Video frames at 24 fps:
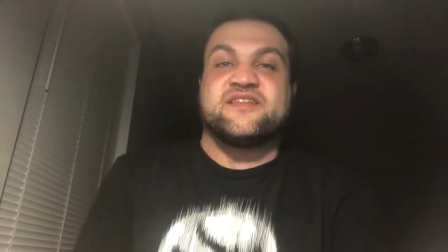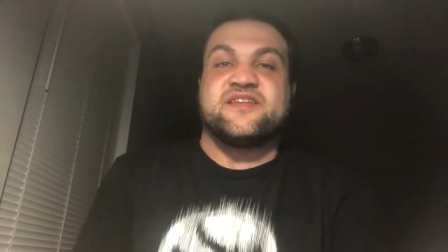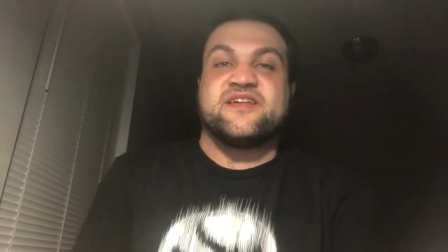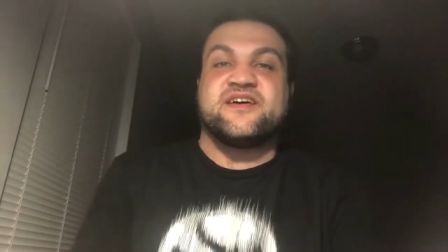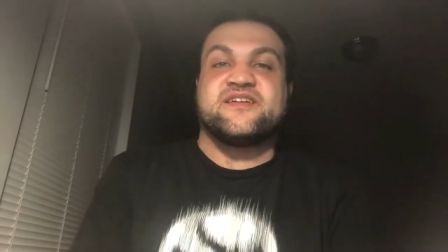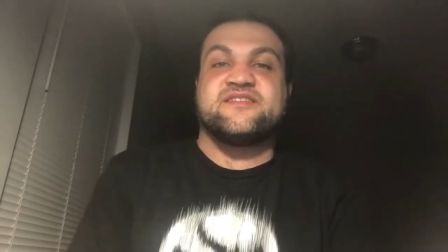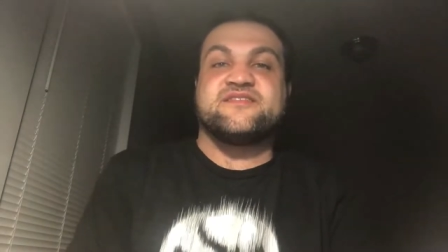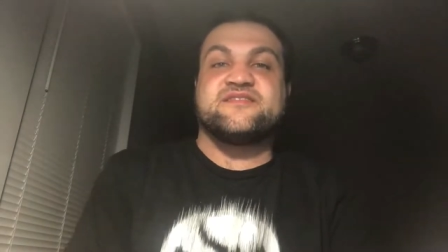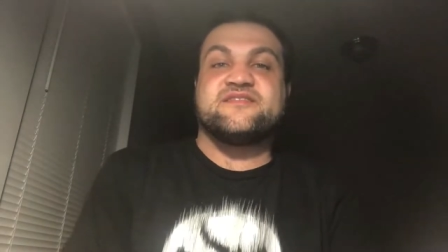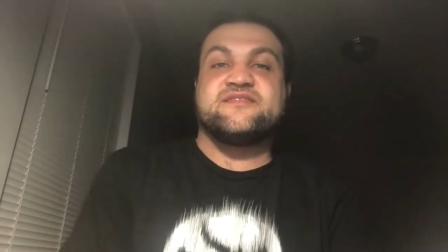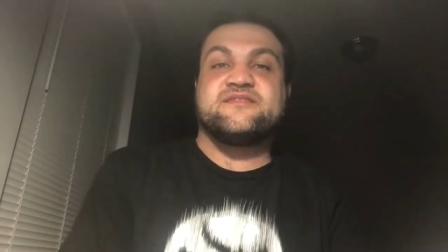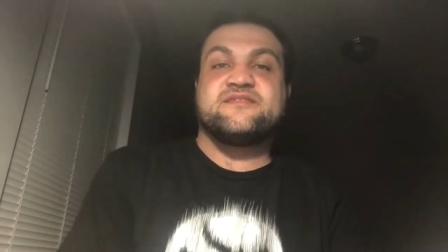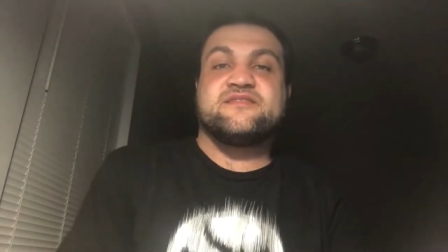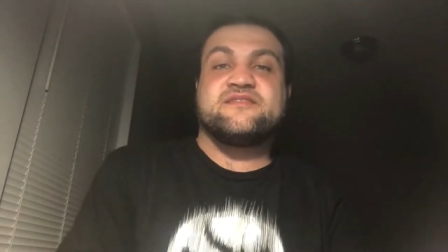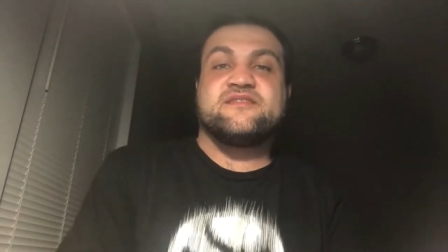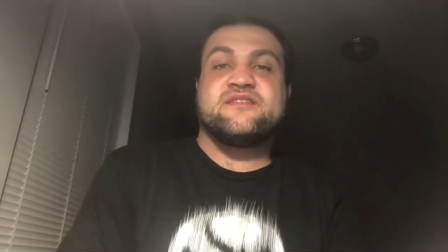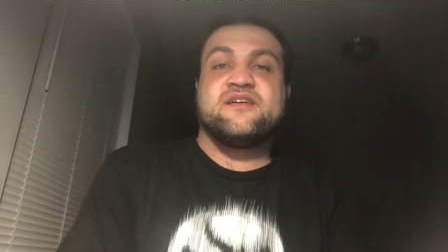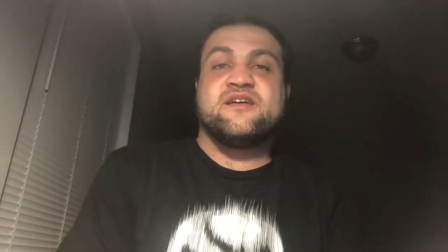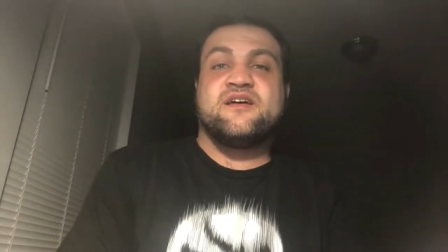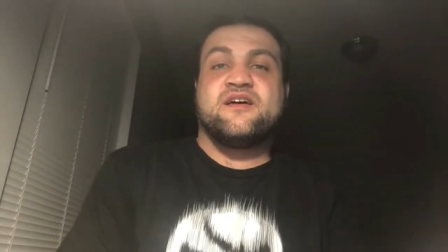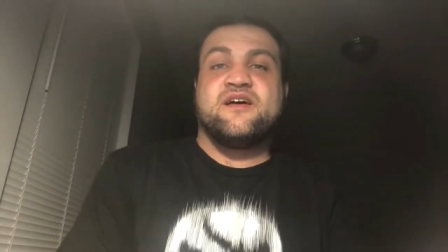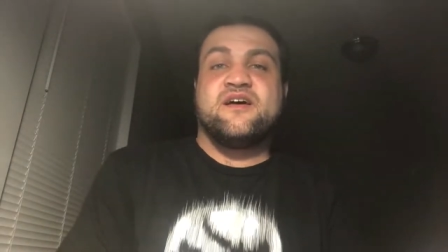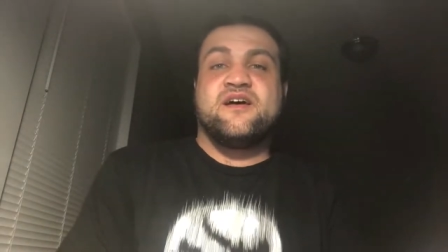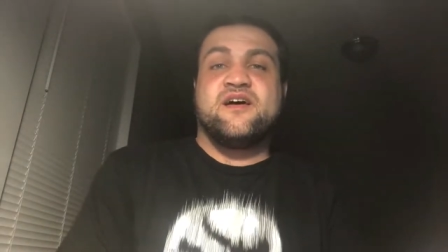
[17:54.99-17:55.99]
that
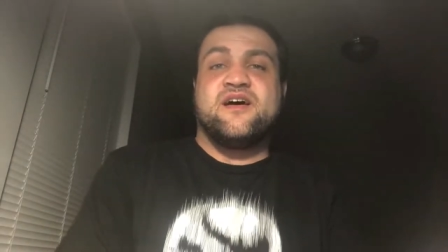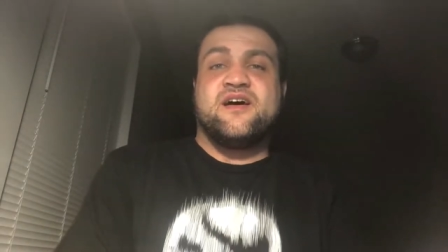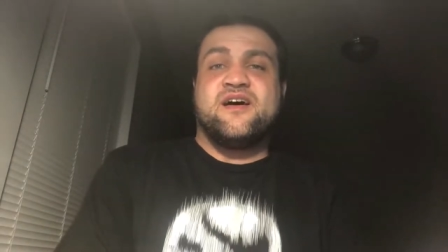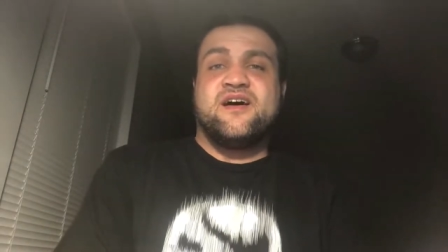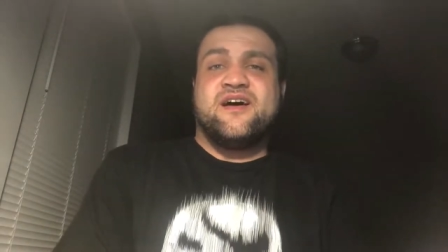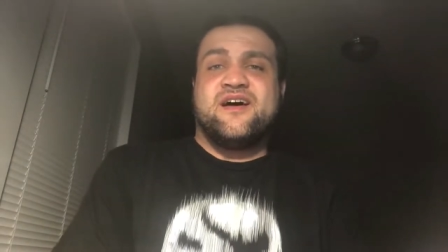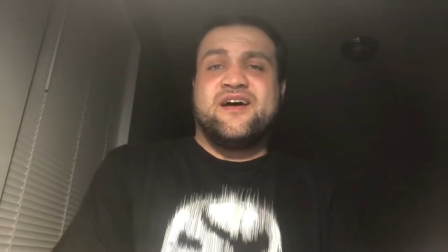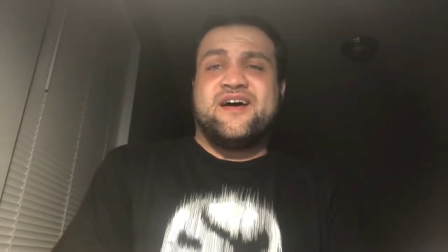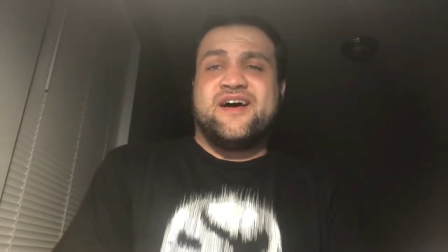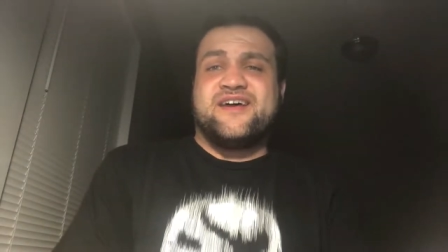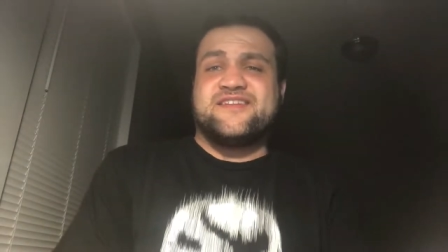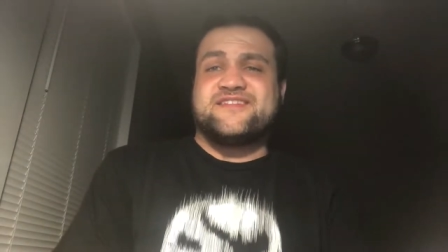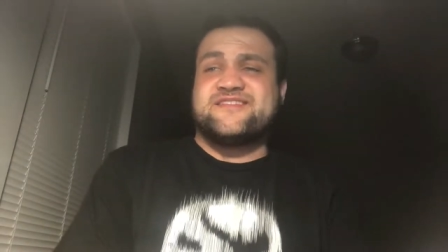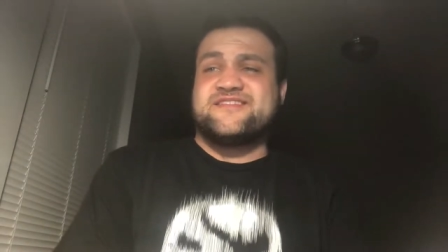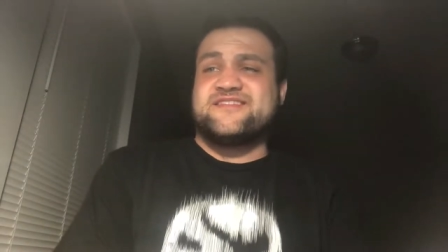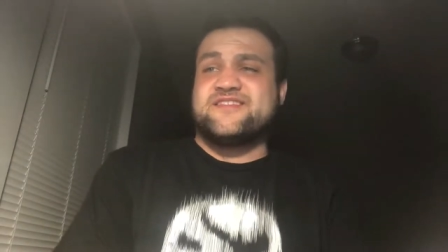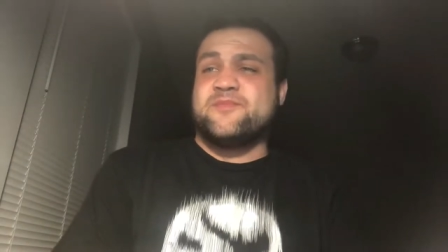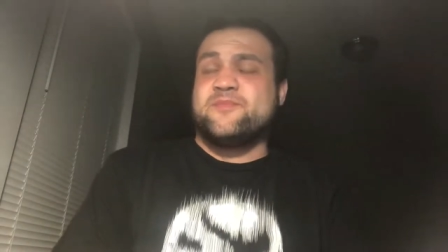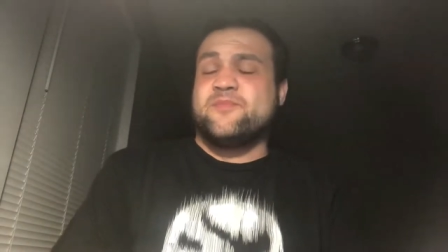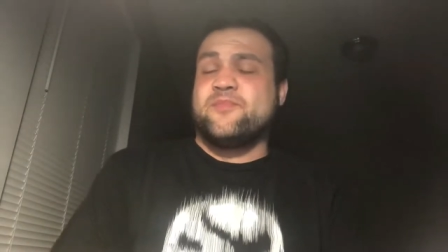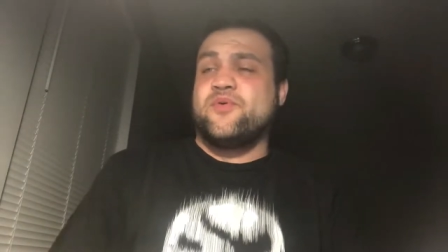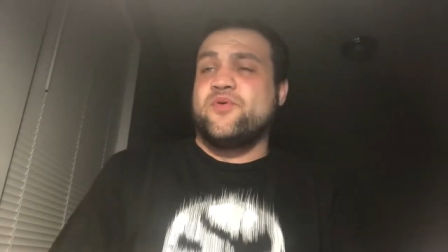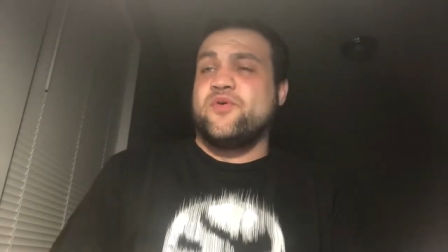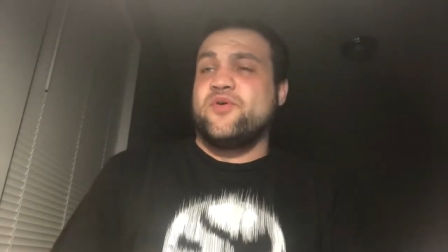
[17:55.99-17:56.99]
at
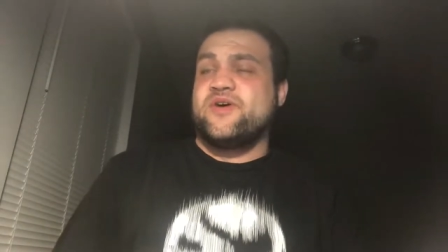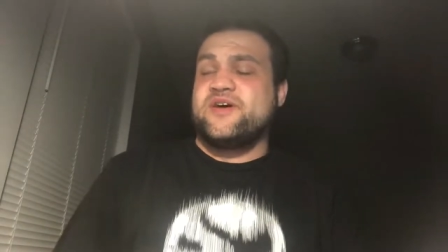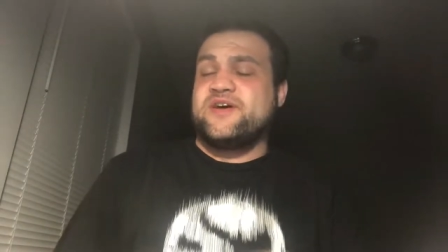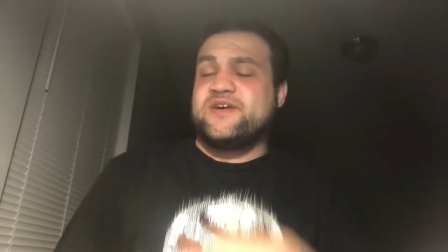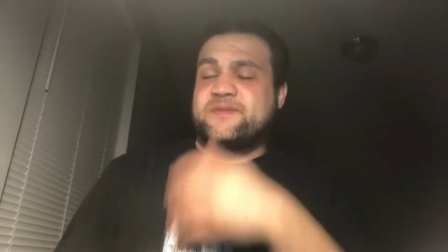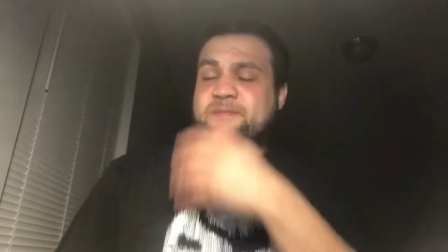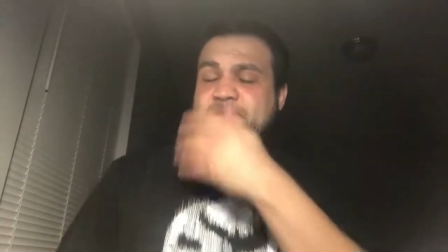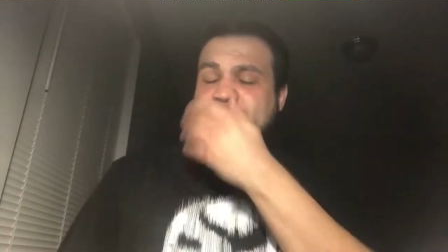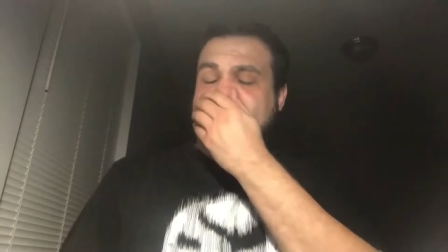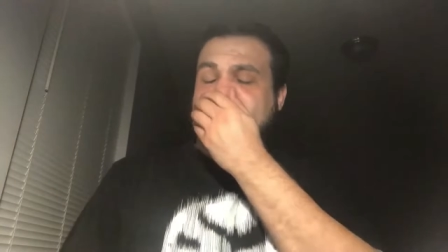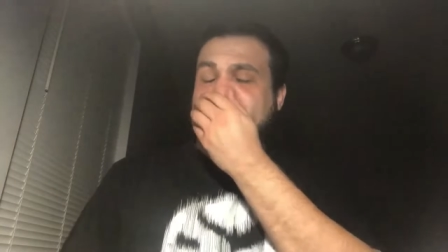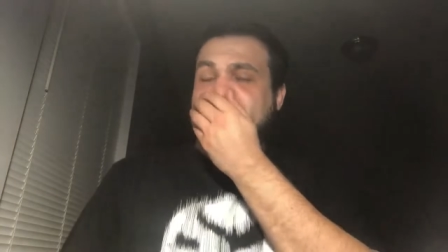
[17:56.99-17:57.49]
some point.